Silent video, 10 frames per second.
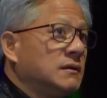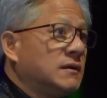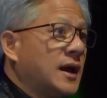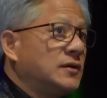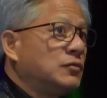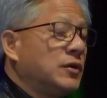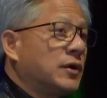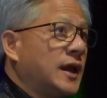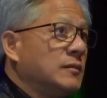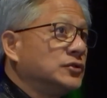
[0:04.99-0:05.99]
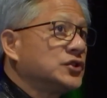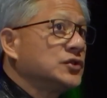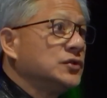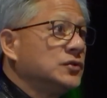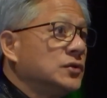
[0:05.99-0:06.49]
that we were able
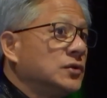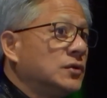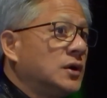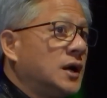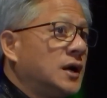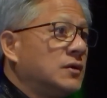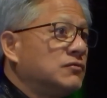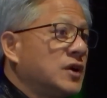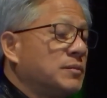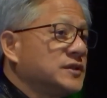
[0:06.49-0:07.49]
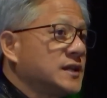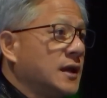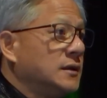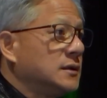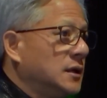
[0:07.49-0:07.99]
to uh,
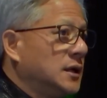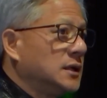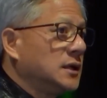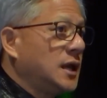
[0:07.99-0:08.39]
represent uh,